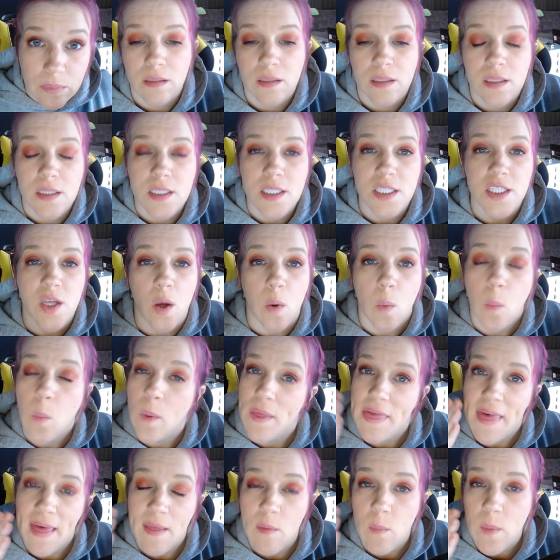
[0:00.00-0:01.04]
So
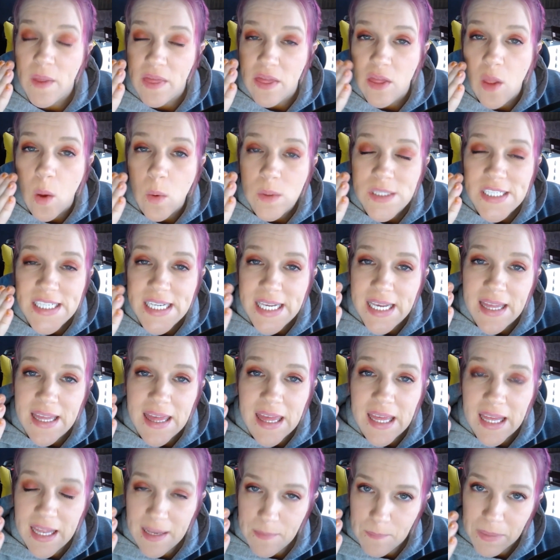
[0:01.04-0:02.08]
with no teeth
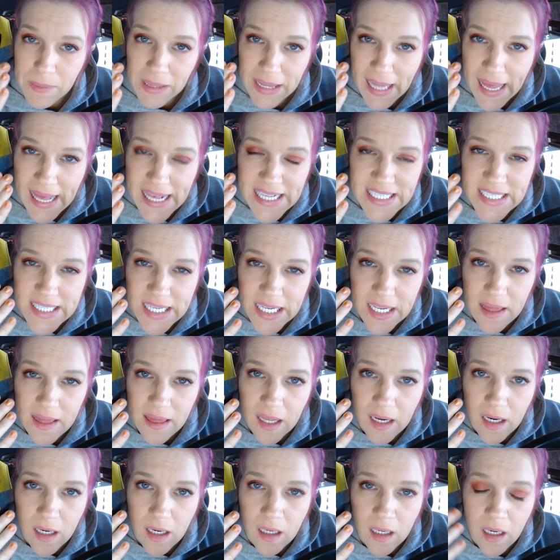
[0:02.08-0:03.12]
in place in
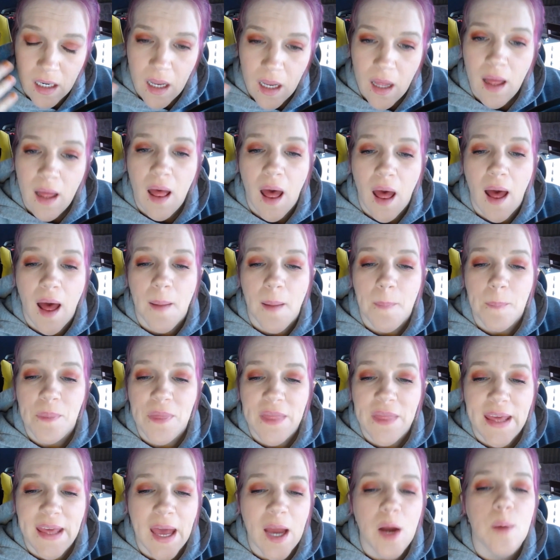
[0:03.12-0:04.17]
there,
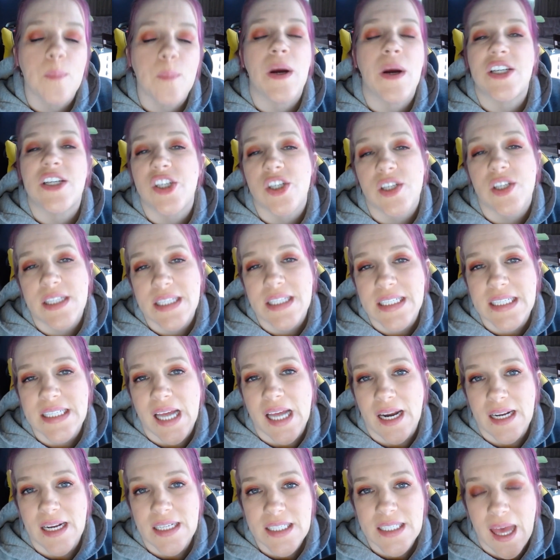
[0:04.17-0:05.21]
the air pressure in the
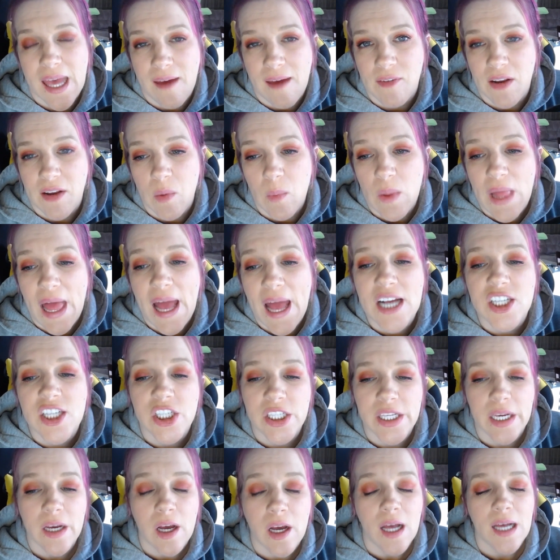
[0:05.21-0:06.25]
sinus cavity will
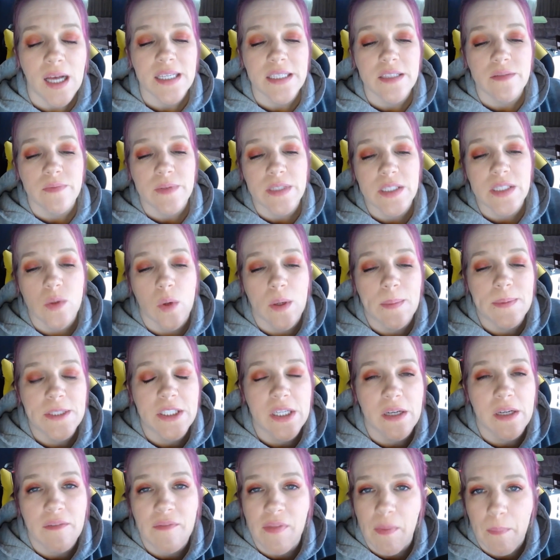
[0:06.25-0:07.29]
actually cause
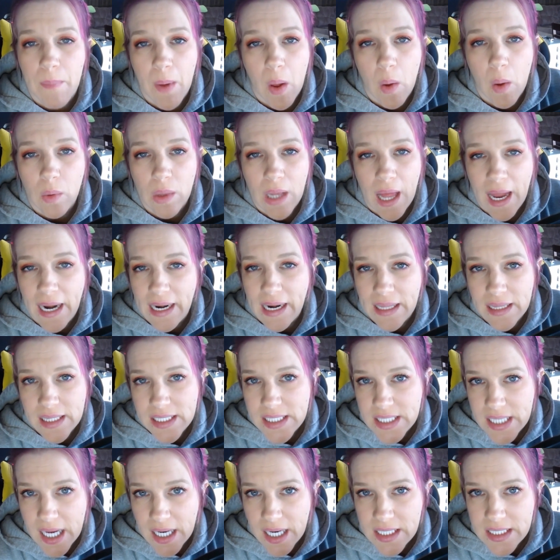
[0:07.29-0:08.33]
resorption of the bone lining the
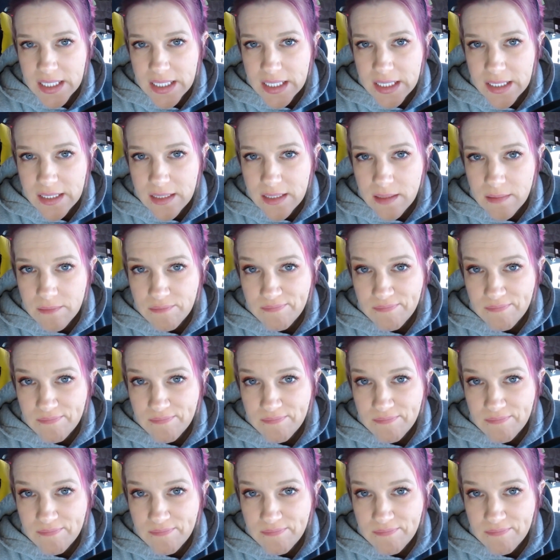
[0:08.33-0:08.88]
sinuses.